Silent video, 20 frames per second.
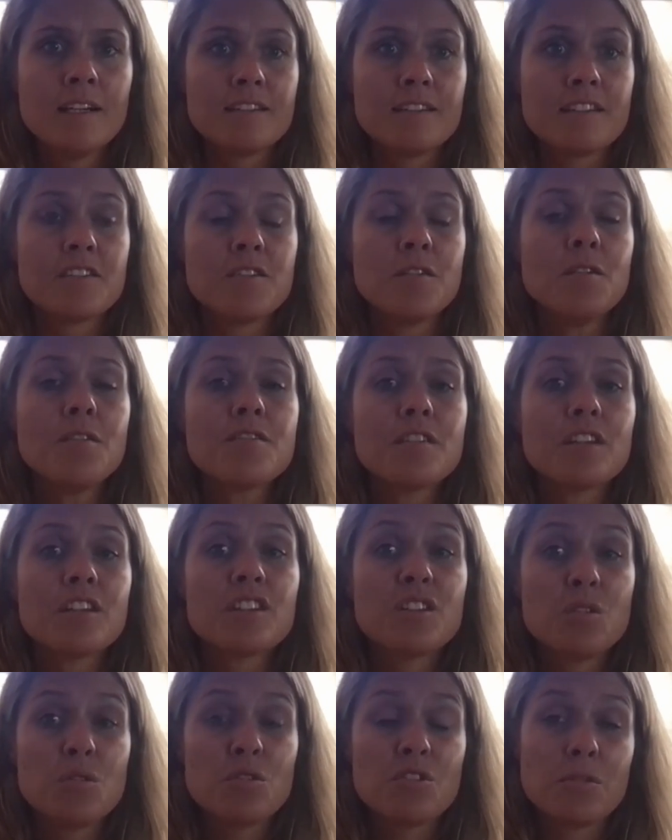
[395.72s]
There's also a
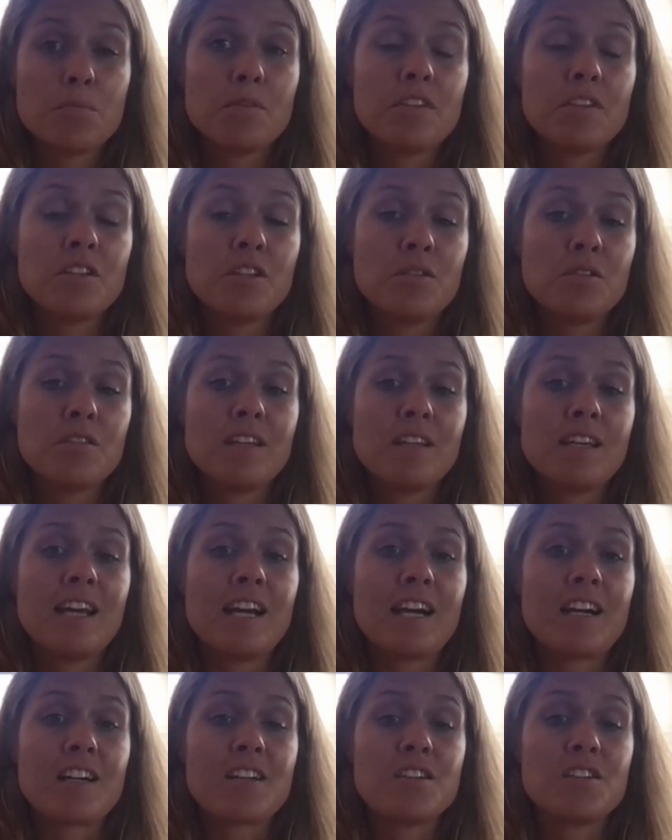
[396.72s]
huge opportunity
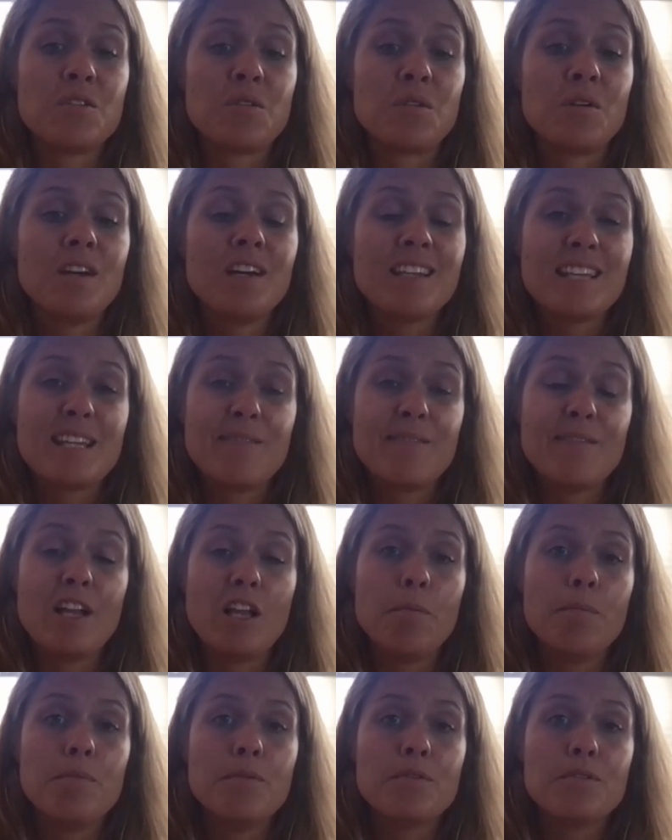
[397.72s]
here to
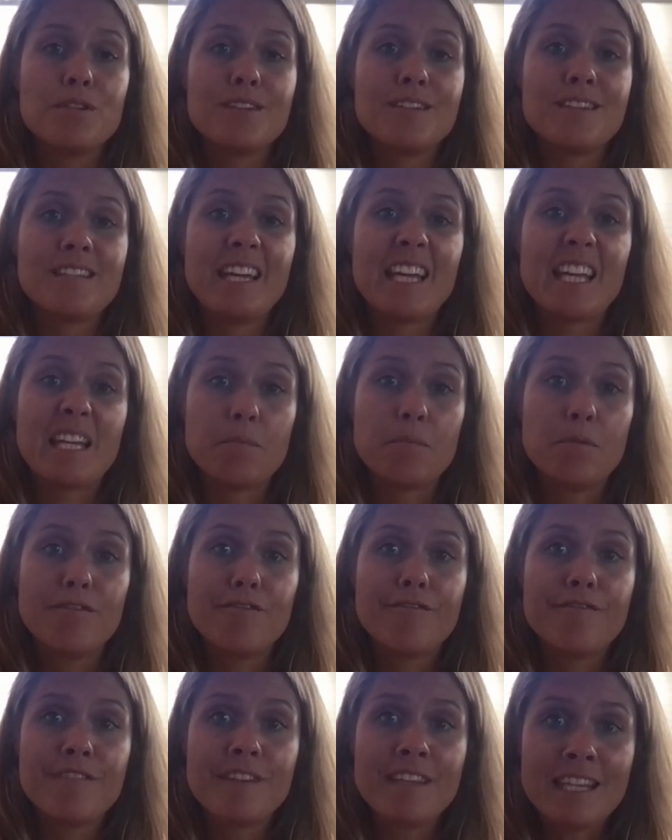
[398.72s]
develop sustainable
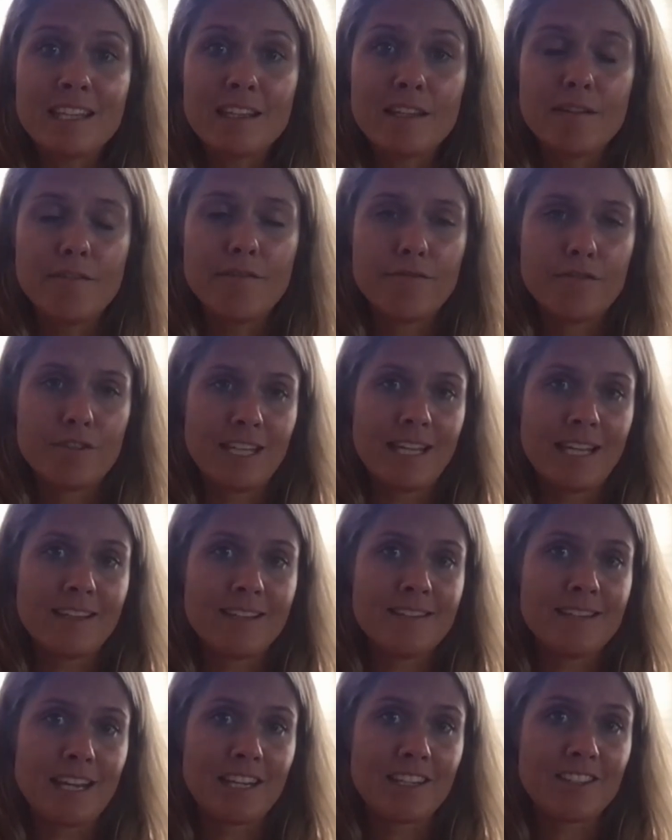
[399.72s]
feed for
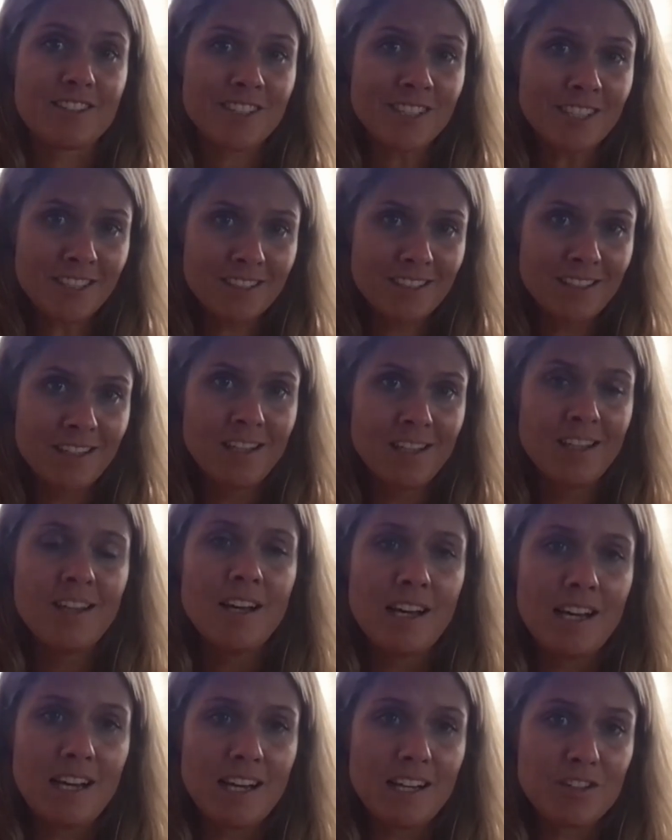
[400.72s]
that sector.
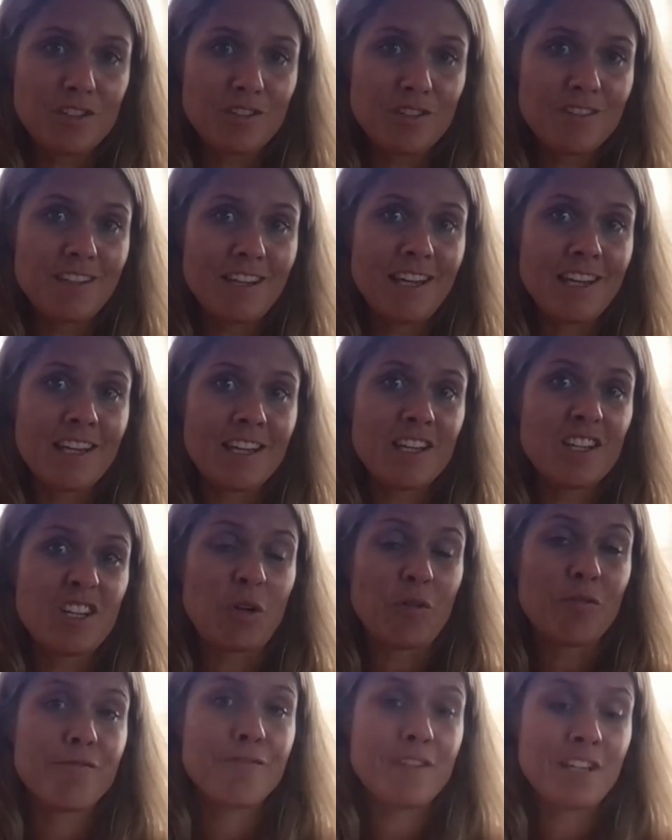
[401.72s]

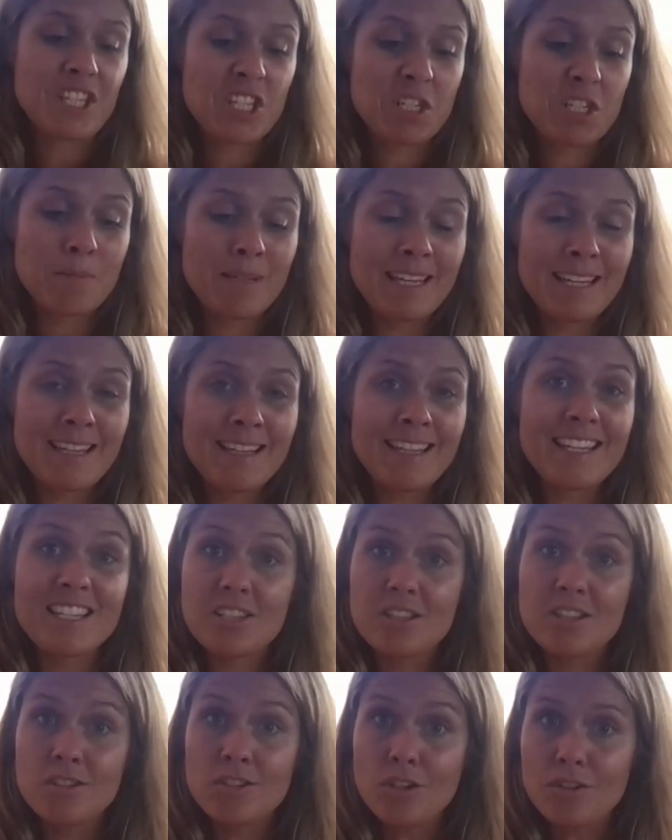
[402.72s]
Today, fish meal
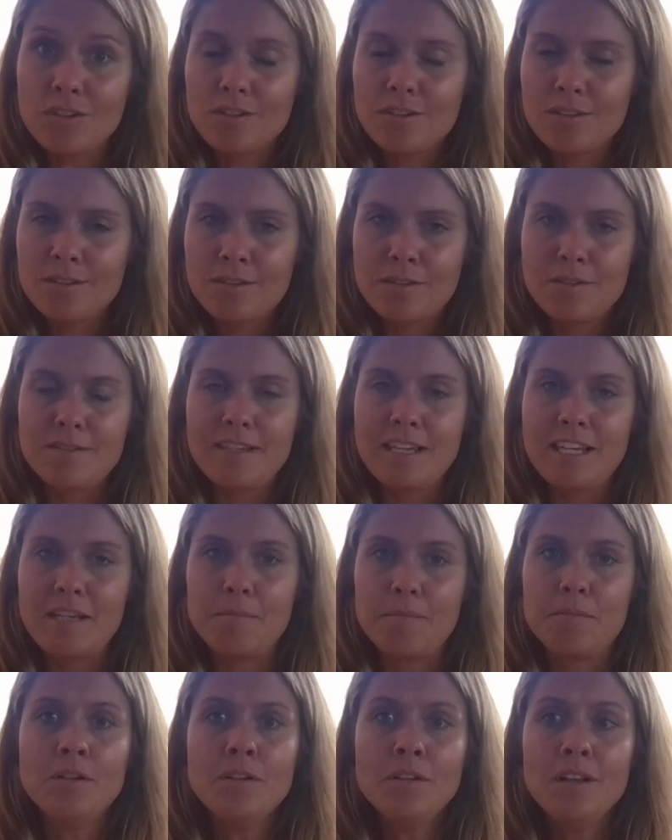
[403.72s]
is not
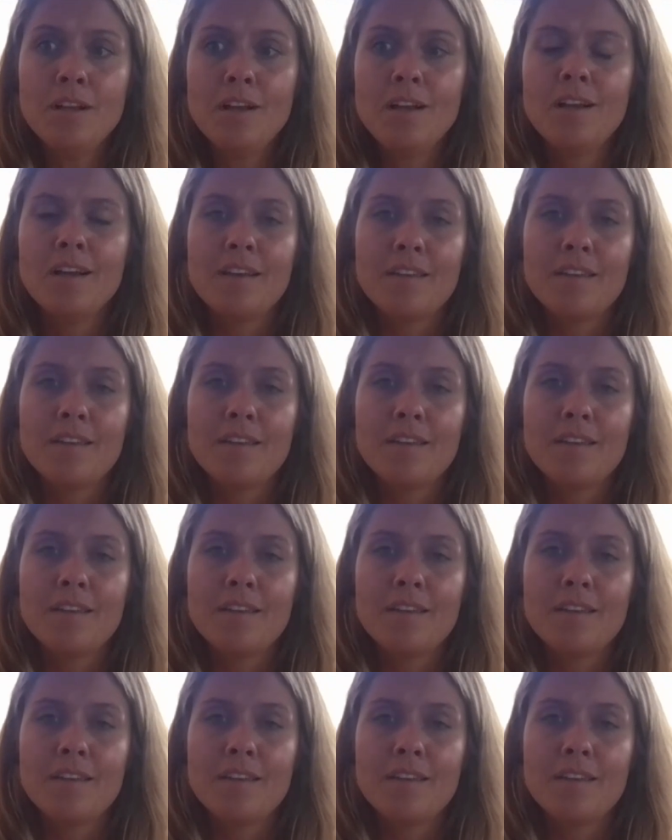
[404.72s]
sustainable.